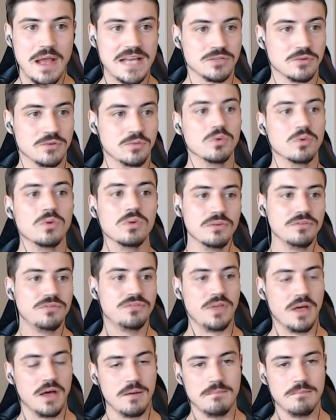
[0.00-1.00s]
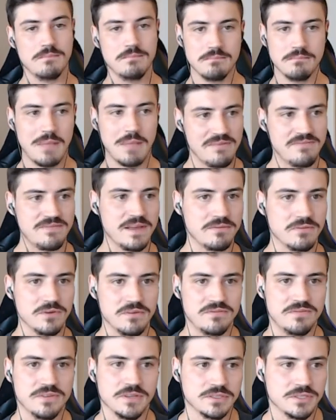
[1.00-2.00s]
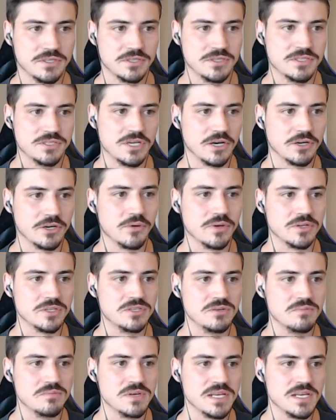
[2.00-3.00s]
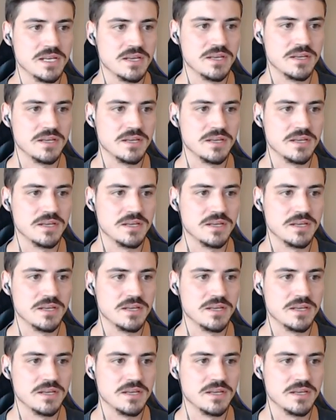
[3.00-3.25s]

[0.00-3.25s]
as a rule of thumb, my favorite filters are going to be